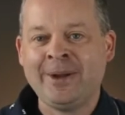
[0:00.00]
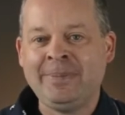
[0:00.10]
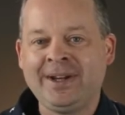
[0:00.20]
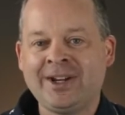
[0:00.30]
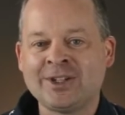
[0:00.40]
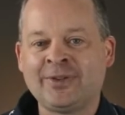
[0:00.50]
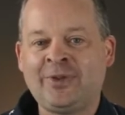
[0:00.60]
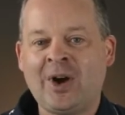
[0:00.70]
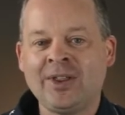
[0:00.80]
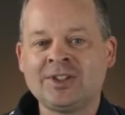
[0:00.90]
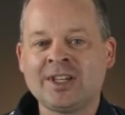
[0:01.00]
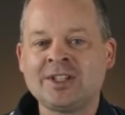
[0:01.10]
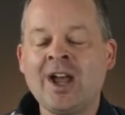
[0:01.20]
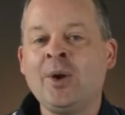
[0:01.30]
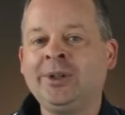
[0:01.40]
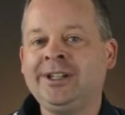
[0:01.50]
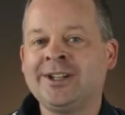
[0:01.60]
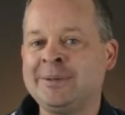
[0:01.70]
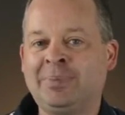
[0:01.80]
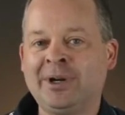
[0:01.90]
because the Father says, not only
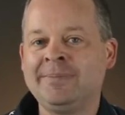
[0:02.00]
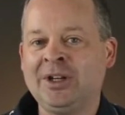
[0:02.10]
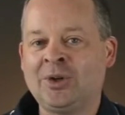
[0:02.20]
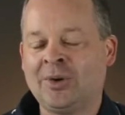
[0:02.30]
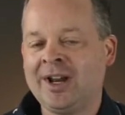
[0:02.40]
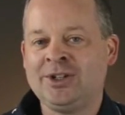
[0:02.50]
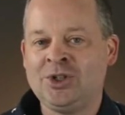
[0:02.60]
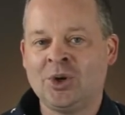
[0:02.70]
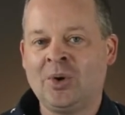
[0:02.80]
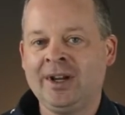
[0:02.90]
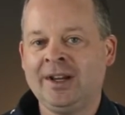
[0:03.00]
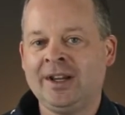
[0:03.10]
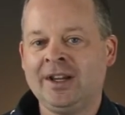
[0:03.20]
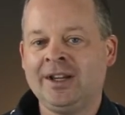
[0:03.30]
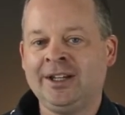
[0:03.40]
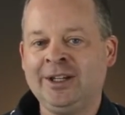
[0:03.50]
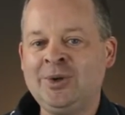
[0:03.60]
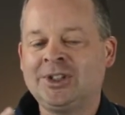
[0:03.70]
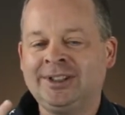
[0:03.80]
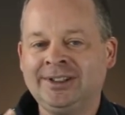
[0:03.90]
does He bring me great joy, you
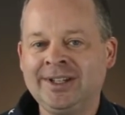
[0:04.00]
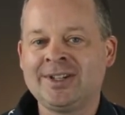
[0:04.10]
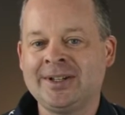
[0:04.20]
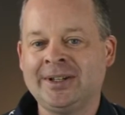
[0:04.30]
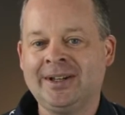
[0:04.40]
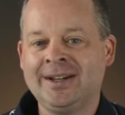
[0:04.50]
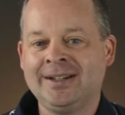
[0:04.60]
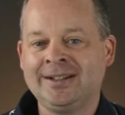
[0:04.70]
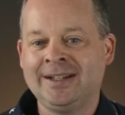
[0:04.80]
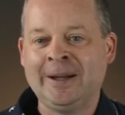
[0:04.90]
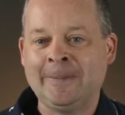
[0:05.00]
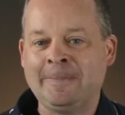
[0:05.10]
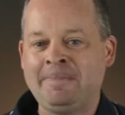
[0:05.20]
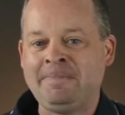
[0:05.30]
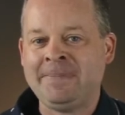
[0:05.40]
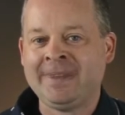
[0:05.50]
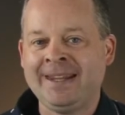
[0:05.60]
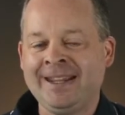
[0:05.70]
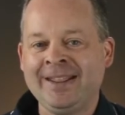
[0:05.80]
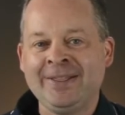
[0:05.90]
should listen to Him.
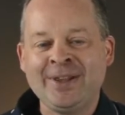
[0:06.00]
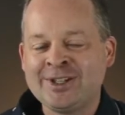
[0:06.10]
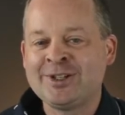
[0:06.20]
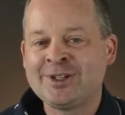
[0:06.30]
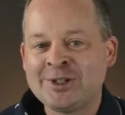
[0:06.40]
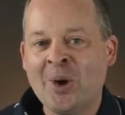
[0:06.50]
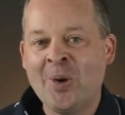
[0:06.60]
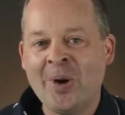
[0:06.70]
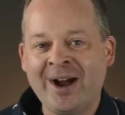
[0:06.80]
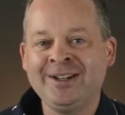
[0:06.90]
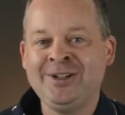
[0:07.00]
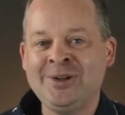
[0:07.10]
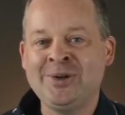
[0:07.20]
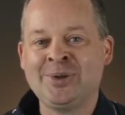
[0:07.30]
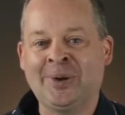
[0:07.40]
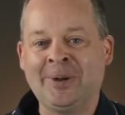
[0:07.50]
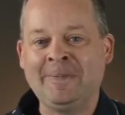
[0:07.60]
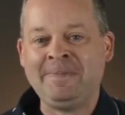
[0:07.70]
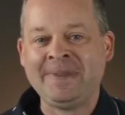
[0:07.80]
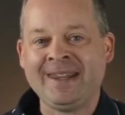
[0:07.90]
This is so unusual.
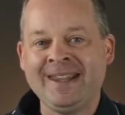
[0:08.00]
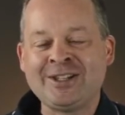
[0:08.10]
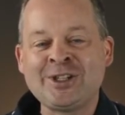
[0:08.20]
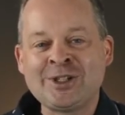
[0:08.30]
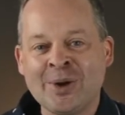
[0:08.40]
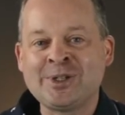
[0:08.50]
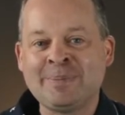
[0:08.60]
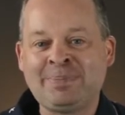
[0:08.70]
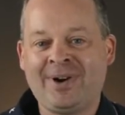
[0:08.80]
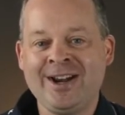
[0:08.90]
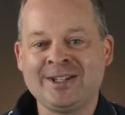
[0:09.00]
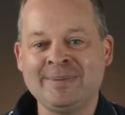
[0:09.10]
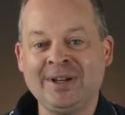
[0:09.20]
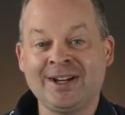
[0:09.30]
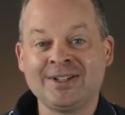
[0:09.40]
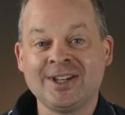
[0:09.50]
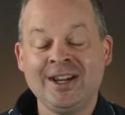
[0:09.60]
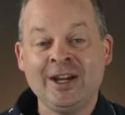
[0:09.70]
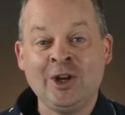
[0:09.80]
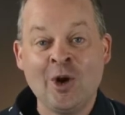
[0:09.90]
This is so surprising, because,
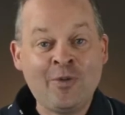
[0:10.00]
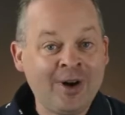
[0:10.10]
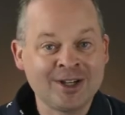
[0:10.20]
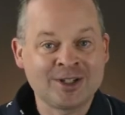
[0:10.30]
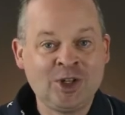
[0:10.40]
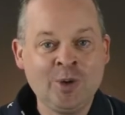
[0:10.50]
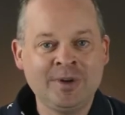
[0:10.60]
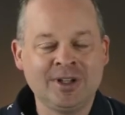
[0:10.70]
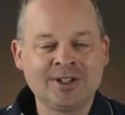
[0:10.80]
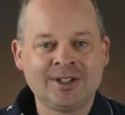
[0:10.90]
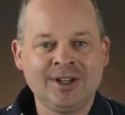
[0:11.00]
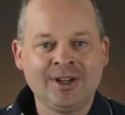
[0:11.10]
you know, for us humans,